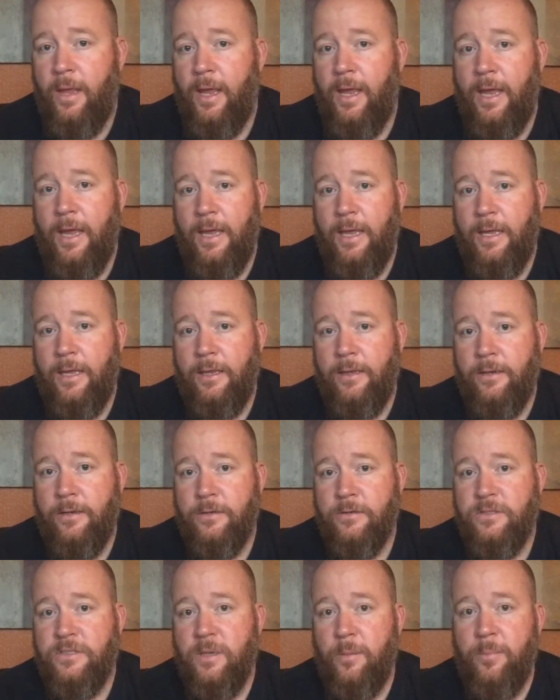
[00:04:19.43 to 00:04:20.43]
and
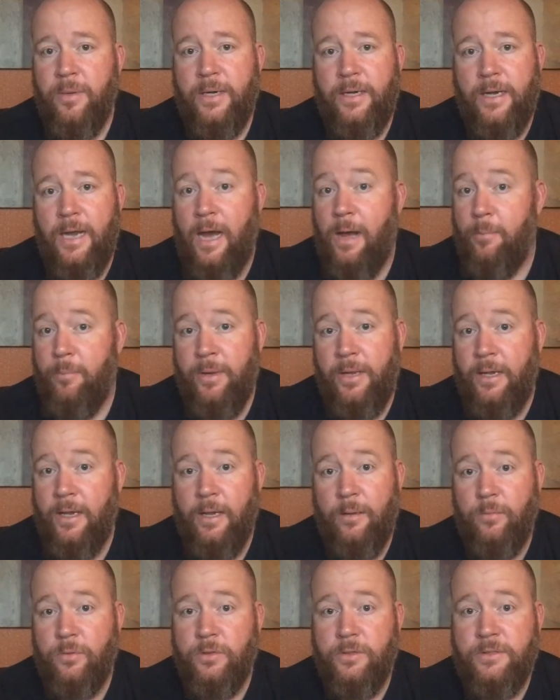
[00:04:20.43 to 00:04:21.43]
somebody not being
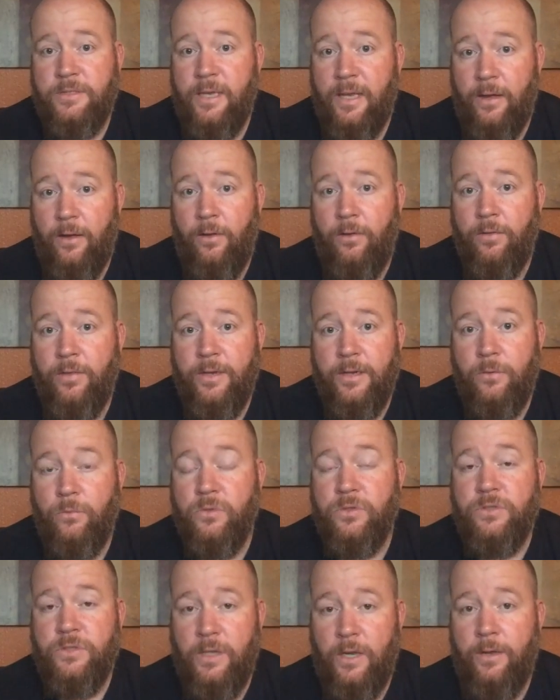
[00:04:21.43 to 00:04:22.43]
able to tell that it
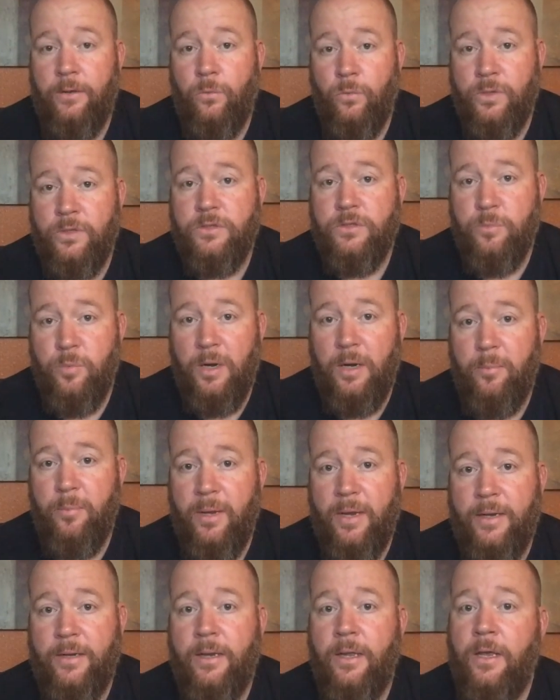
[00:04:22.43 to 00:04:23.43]
was done with spray
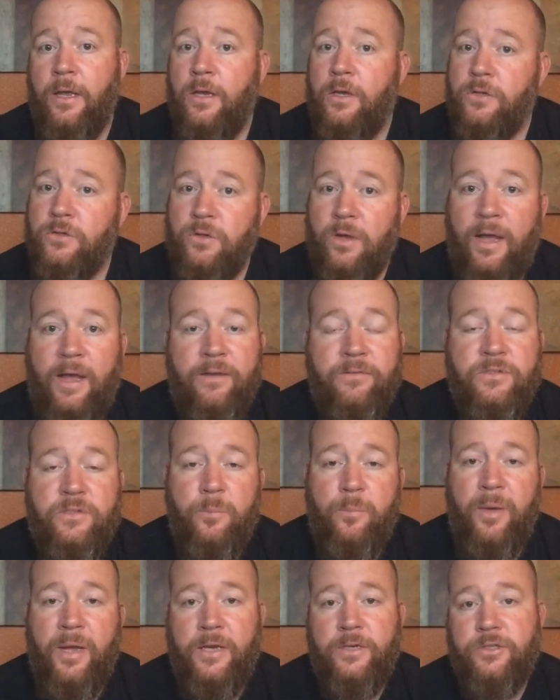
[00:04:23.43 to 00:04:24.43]
paint. So have
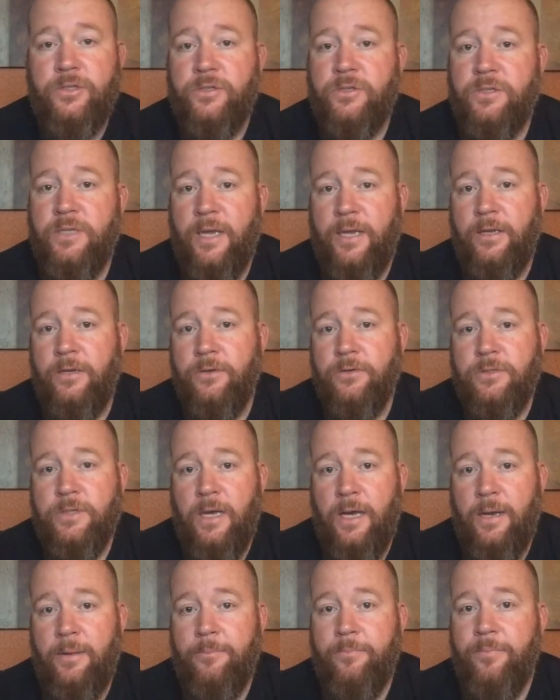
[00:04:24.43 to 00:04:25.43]
some patience, take your
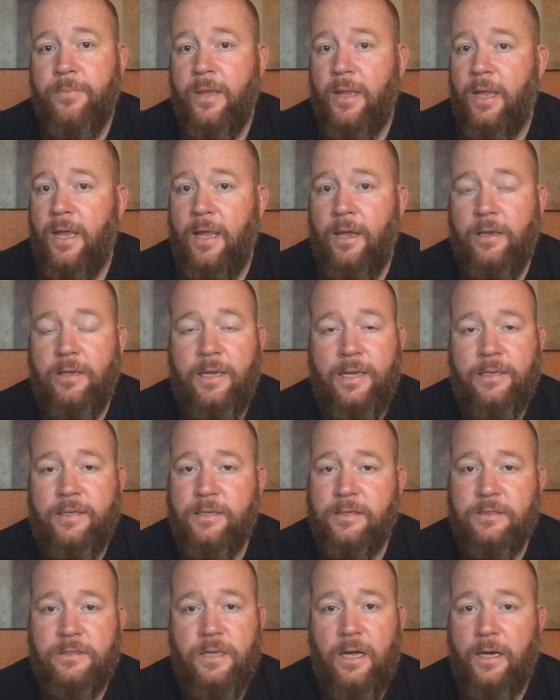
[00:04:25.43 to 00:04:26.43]
time.
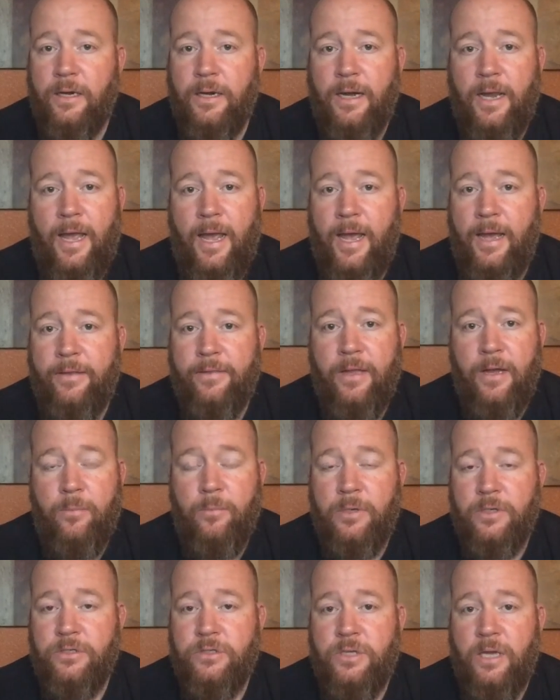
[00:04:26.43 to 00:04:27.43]
It's not going to add that
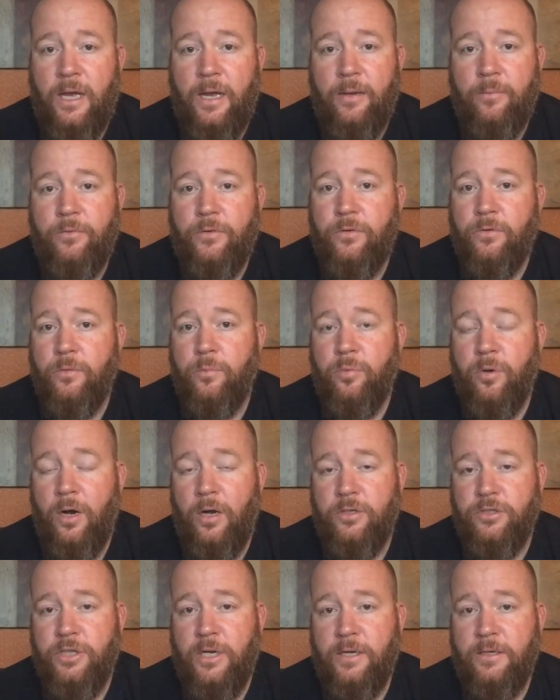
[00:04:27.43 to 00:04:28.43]
much time to the
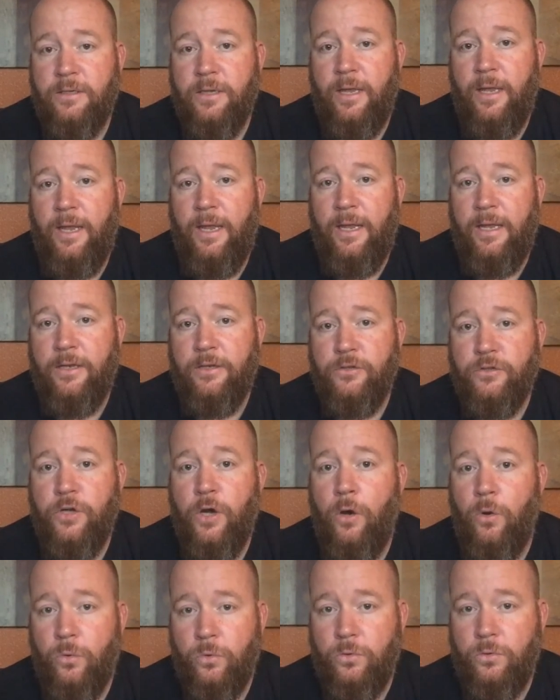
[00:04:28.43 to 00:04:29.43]
project in
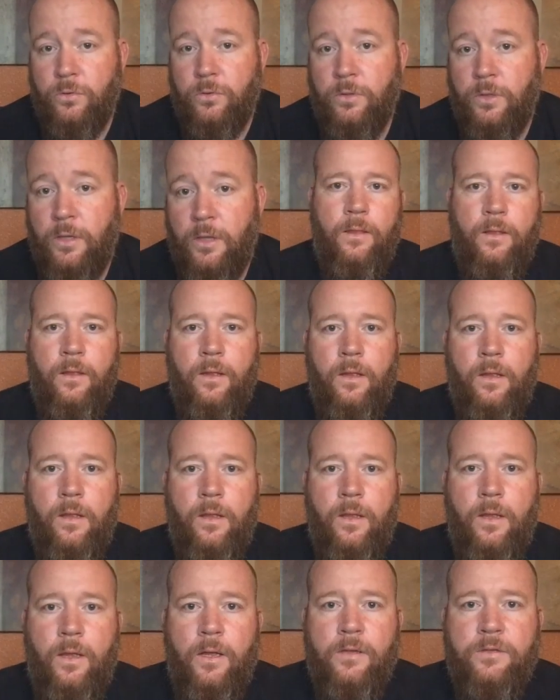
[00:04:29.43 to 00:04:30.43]
total.
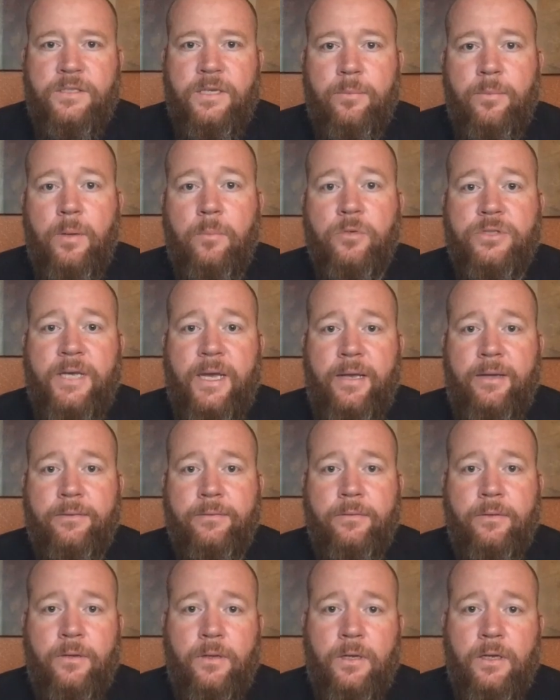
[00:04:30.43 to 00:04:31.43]
Tip number
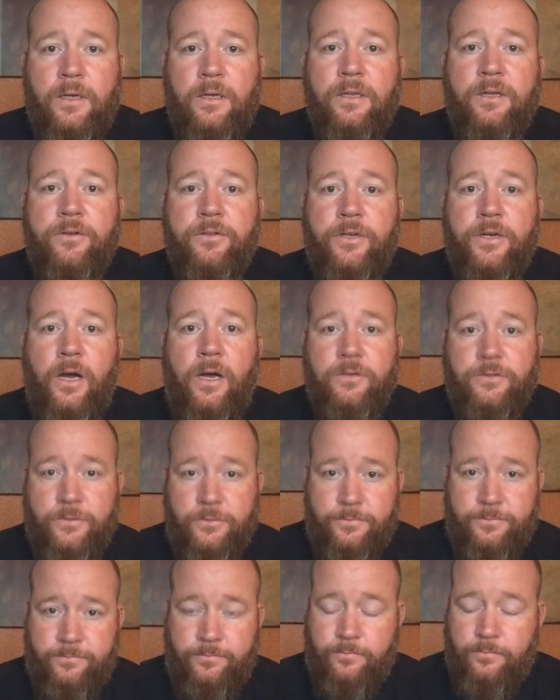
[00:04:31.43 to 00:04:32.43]
10, clear the
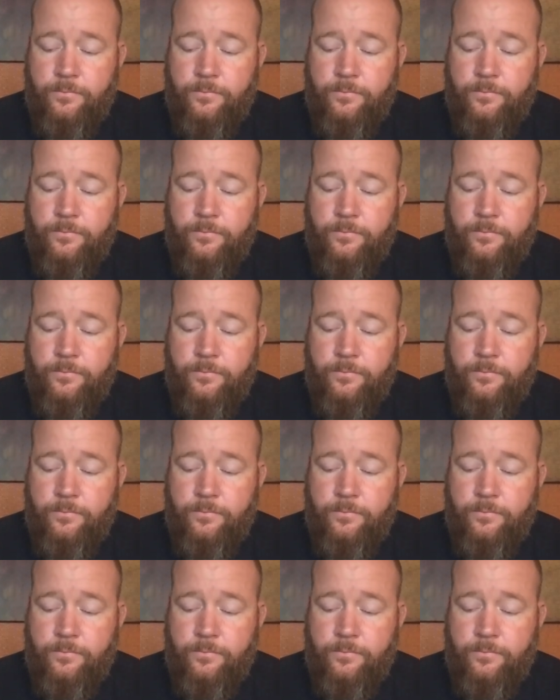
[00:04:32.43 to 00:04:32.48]
nozzle.